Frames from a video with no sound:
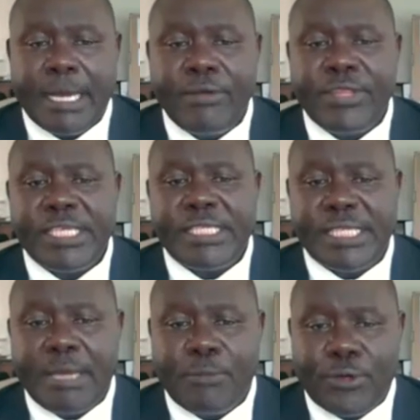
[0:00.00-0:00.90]
Around this
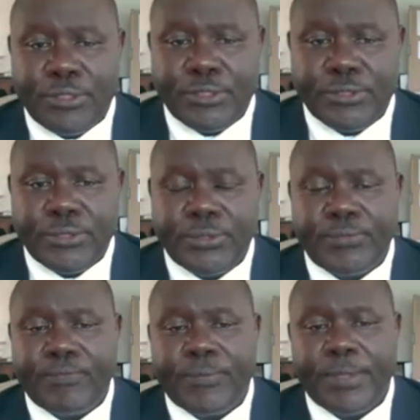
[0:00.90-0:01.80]
time
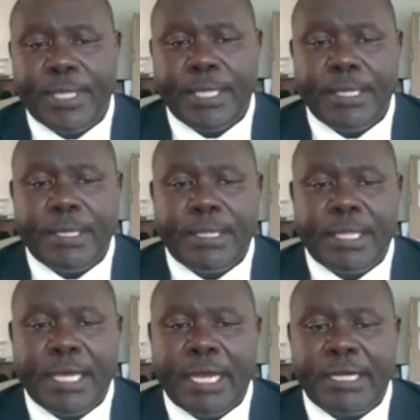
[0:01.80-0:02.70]
also,
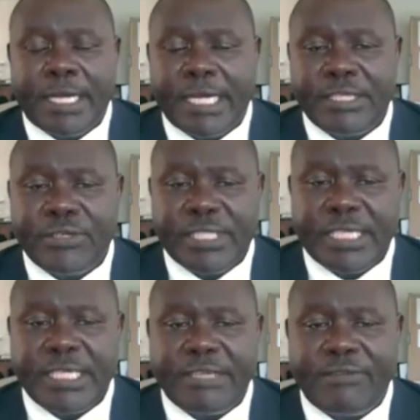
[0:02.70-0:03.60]
the agricultural
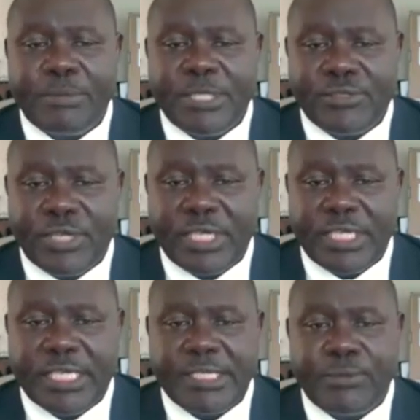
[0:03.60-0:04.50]
sector development
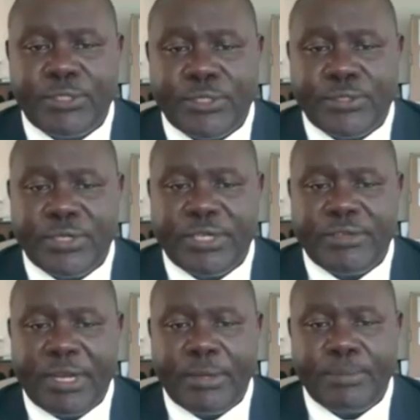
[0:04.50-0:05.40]
strategy was also
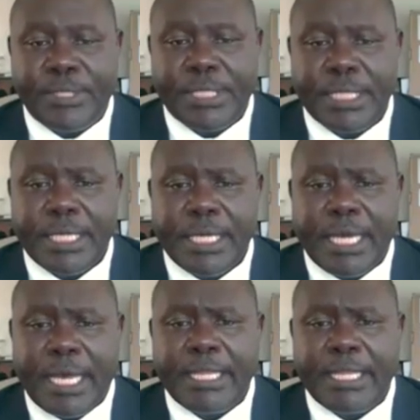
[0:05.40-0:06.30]
developed,
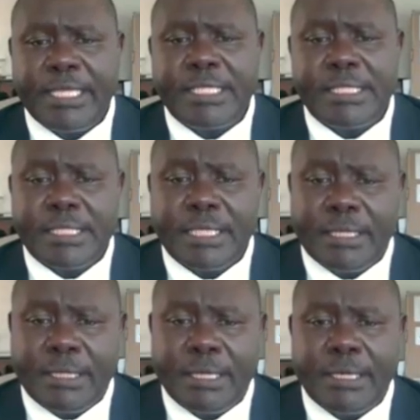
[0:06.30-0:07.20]
and this,
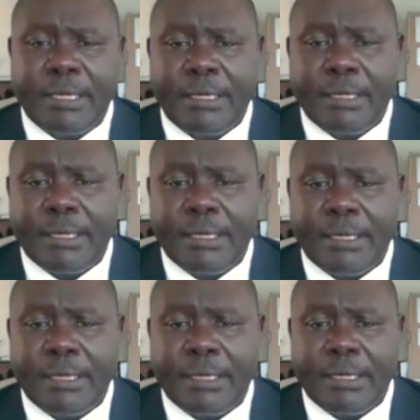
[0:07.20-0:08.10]
the
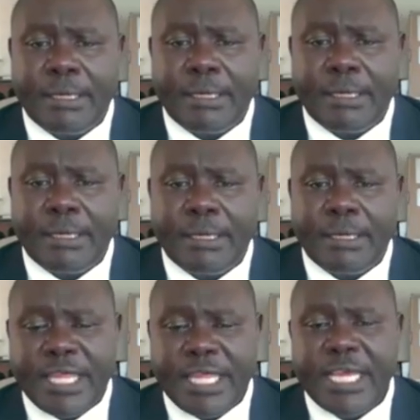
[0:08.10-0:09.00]

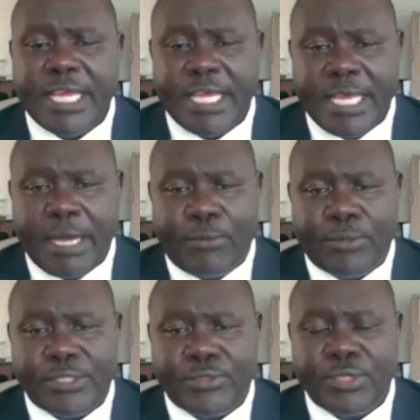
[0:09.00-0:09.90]
key thing here
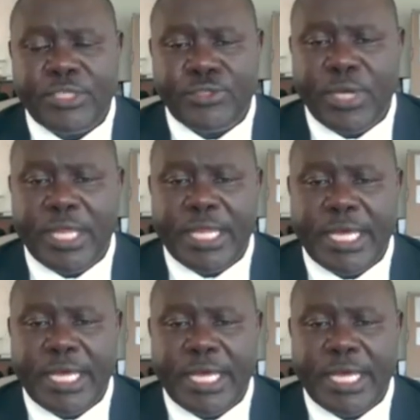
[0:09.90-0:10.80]
was to ensure
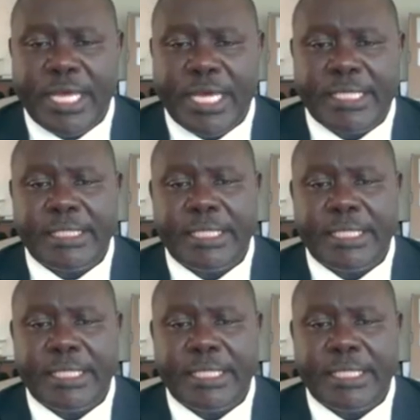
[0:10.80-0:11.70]
that
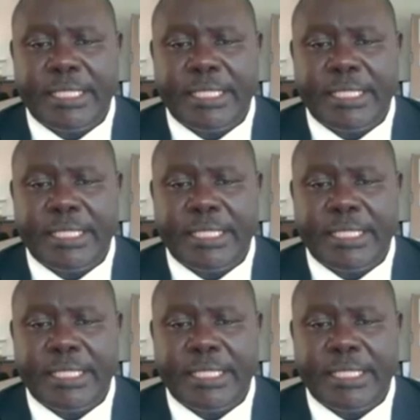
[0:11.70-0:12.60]
youth can also
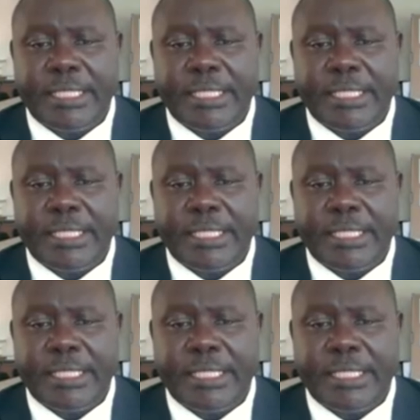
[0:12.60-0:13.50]
participate in
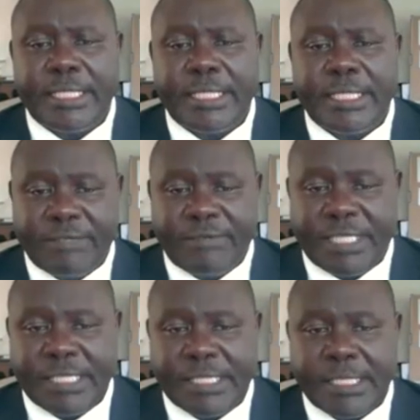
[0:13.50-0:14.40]
the agricultural
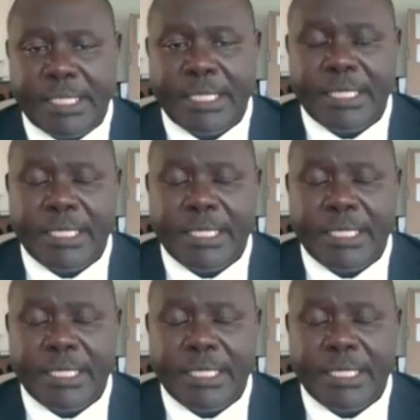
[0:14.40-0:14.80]
activities.